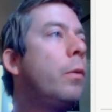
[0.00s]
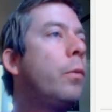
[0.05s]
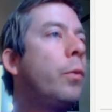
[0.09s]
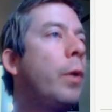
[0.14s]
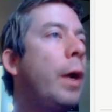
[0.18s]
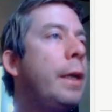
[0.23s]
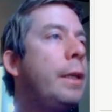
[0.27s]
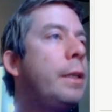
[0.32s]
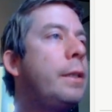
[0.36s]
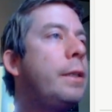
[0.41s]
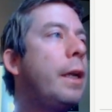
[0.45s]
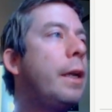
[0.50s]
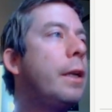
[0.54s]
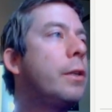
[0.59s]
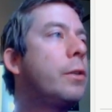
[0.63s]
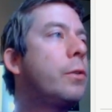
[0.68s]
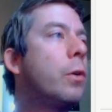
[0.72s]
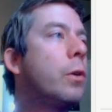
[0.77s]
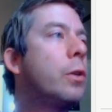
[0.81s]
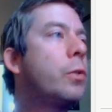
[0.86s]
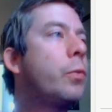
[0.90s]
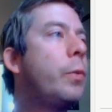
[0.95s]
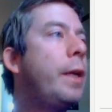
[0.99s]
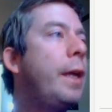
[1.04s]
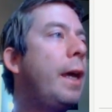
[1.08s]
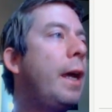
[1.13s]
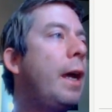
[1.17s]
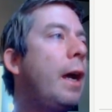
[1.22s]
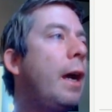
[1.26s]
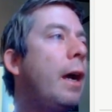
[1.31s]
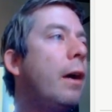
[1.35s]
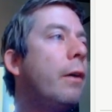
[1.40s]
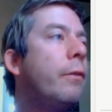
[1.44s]
write to data source, we
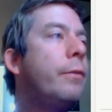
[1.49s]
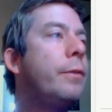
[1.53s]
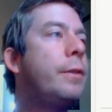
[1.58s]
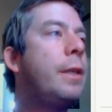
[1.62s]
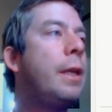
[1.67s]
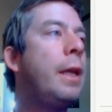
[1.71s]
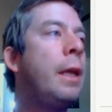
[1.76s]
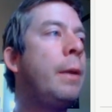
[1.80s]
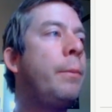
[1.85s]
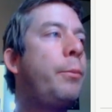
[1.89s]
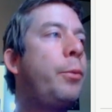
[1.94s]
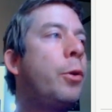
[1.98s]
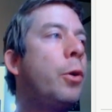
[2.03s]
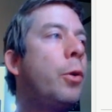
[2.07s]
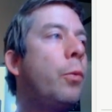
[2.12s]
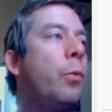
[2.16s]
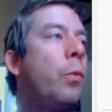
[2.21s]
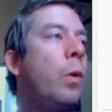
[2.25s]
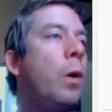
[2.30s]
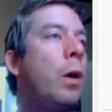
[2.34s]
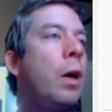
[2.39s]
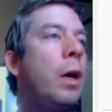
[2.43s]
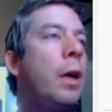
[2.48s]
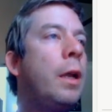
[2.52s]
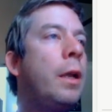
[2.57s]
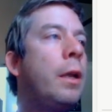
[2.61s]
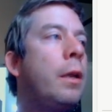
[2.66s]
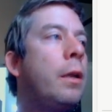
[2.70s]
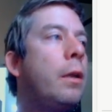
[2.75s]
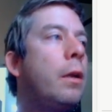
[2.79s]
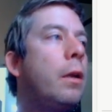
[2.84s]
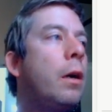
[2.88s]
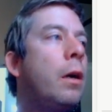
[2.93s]
have input
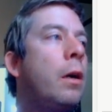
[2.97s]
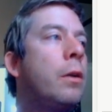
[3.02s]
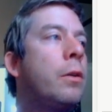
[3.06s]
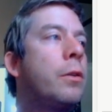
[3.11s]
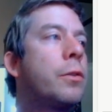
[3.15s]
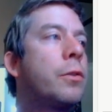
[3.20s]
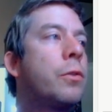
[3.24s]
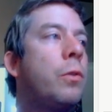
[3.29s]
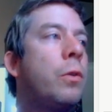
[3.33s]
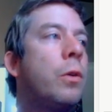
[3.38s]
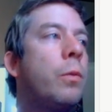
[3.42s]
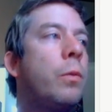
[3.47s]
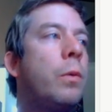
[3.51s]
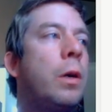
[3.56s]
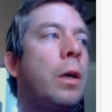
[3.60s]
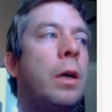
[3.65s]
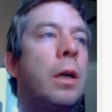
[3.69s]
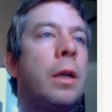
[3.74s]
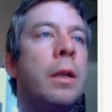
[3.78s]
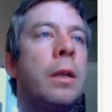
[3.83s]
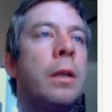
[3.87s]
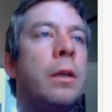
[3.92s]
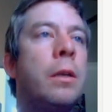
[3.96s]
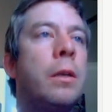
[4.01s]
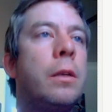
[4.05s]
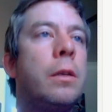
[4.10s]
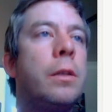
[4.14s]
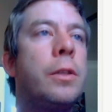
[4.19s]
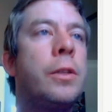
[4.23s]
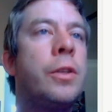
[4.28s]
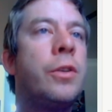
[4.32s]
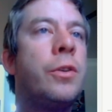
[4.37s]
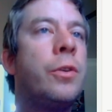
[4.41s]
one, underscore one,
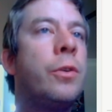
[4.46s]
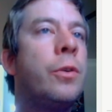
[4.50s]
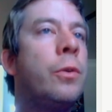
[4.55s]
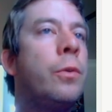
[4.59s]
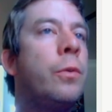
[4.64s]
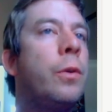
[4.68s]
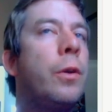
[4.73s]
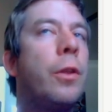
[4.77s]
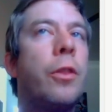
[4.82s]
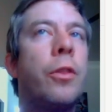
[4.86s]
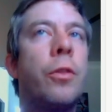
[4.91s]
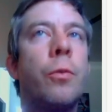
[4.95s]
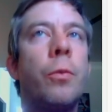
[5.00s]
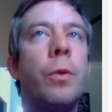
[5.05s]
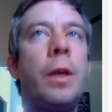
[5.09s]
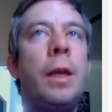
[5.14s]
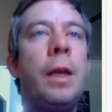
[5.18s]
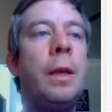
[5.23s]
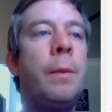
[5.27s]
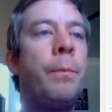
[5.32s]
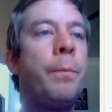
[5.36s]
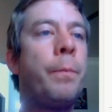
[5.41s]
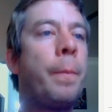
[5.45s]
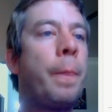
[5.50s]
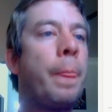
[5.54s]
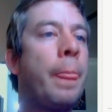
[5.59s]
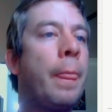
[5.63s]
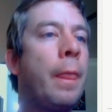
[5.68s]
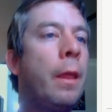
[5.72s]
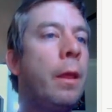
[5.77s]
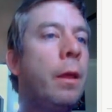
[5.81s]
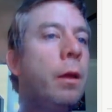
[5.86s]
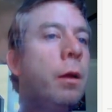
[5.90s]
two, three.
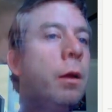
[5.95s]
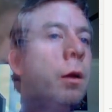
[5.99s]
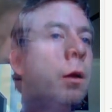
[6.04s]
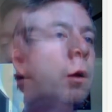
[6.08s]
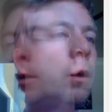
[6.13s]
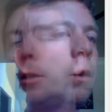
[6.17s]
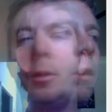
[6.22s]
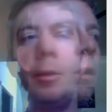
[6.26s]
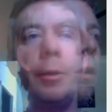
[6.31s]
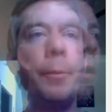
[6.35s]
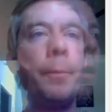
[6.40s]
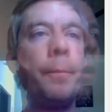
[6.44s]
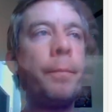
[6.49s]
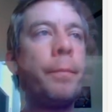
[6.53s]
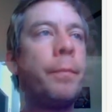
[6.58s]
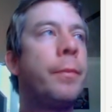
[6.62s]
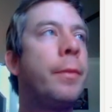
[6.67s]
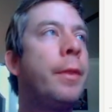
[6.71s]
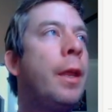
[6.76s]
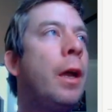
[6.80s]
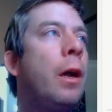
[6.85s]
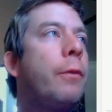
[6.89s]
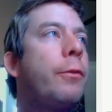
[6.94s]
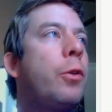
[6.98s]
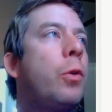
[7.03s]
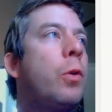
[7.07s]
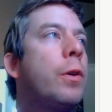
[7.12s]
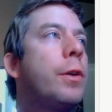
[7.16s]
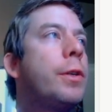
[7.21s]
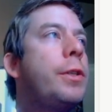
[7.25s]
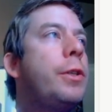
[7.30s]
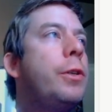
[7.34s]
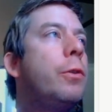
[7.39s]
Now, of
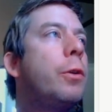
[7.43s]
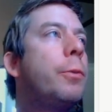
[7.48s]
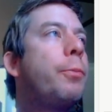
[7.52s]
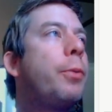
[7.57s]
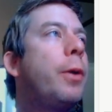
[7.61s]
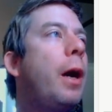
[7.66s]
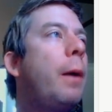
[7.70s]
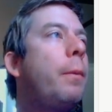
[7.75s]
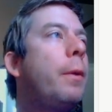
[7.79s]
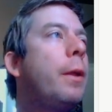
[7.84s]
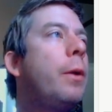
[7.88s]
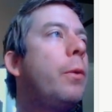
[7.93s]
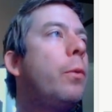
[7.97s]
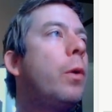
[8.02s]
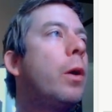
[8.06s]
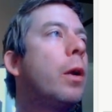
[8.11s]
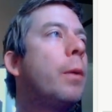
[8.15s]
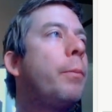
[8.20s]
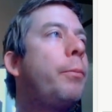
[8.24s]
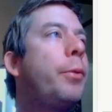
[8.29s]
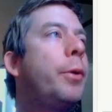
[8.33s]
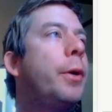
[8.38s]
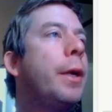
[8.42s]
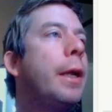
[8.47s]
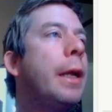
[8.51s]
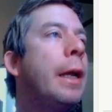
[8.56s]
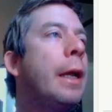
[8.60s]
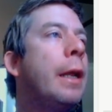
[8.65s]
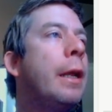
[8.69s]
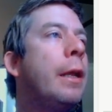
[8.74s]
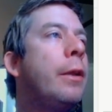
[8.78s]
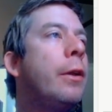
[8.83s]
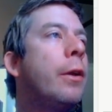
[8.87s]
course, you would probably want to put
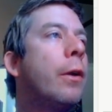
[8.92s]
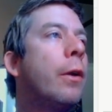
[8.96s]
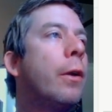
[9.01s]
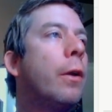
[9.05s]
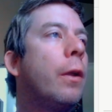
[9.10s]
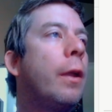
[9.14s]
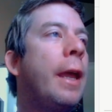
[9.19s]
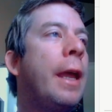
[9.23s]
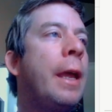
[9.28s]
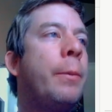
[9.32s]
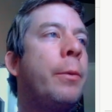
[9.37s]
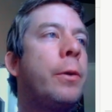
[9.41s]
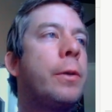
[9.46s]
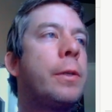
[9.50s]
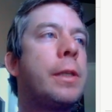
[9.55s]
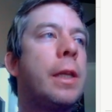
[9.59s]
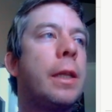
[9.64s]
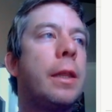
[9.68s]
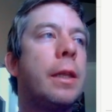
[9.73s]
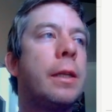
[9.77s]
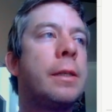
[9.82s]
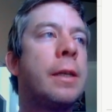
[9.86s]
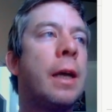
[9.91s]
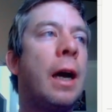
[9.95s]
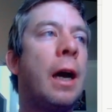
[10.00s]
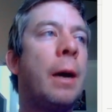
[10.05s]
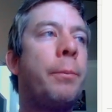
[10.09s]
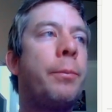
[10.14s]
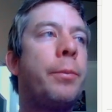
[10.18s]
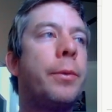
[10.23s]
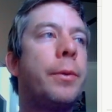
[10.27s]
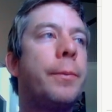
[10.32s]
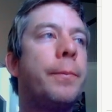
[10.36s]
in your labels at the
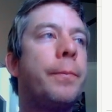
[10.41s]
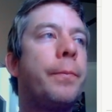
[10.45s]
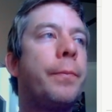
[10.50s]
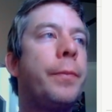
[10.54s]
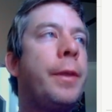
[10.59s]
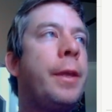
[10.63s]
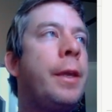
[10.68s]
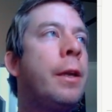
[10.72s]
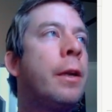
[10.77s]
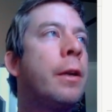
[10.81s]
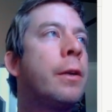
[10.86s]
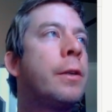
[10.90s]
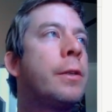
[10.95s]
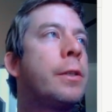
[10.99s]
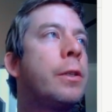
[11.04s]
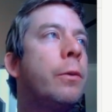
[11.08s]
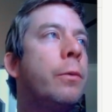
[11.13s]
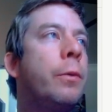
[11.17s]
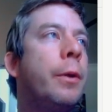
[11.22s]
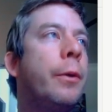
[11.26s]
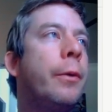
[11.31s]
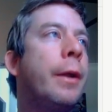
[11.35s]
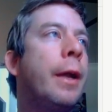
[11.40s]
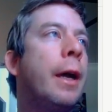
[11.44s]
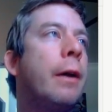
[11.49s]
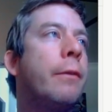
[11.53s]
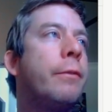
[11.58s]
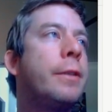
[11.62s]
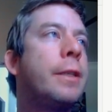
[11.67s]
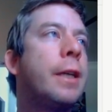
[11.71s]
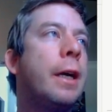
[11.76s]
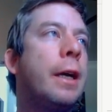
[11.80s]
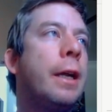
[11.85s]
top here. So we would
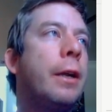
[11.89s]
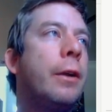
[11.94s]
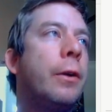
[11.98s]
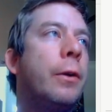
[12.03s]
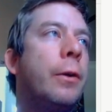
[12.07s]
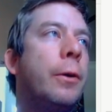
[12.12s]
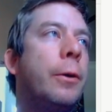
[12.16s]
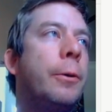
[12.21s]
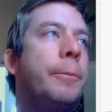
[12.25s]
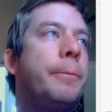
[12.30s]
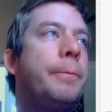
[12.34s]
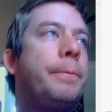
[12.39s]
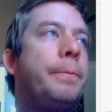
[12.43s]
have title.